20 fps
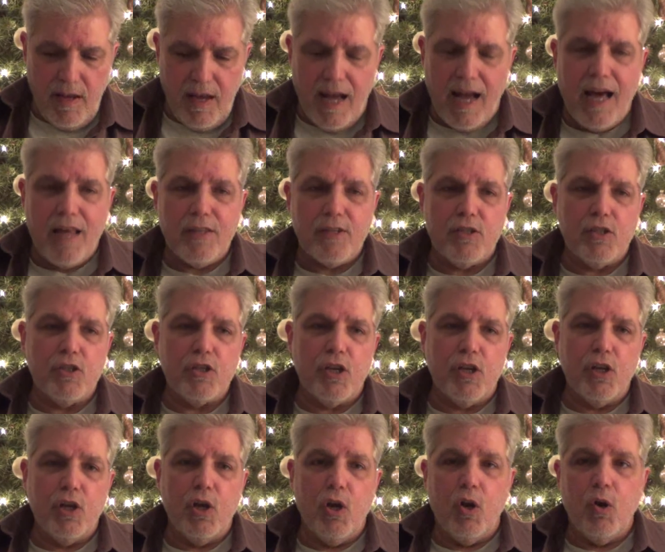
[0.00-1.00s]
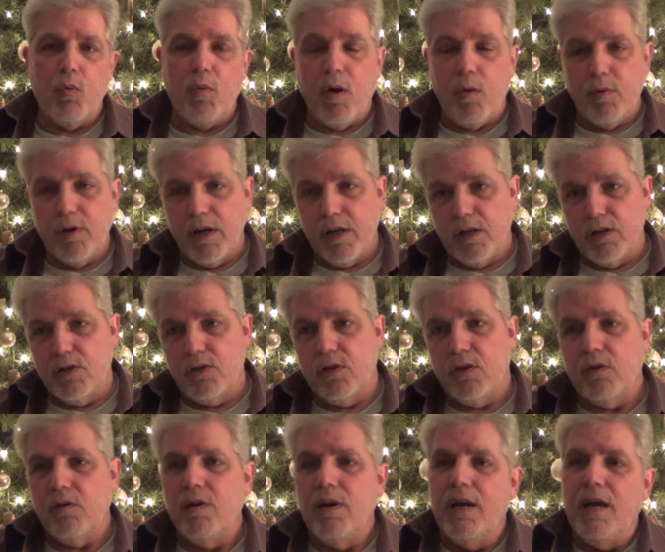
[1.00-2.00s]
how this is going to go, what we're going to
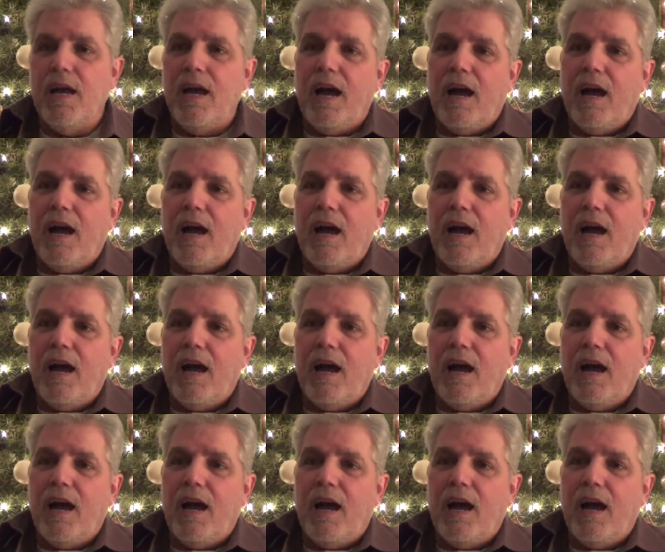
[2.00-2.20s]
do.